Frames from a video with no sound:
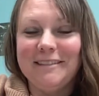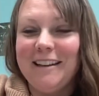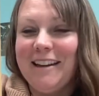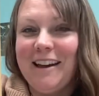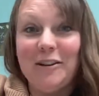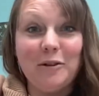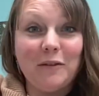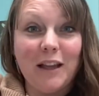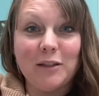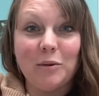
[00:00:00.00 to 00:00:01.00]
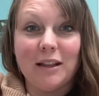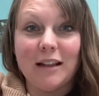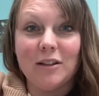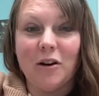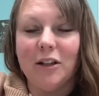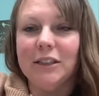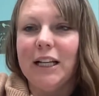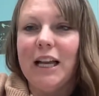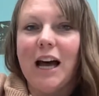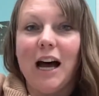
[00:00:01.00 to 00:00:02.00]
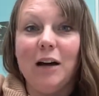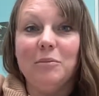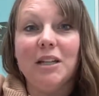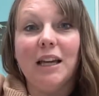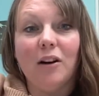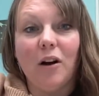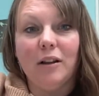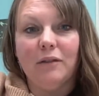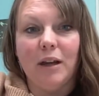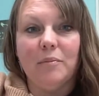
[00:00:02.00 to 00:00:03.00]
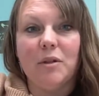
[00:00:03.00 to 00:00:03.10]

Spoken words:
I don't know if that's what that's called, to hit all of them.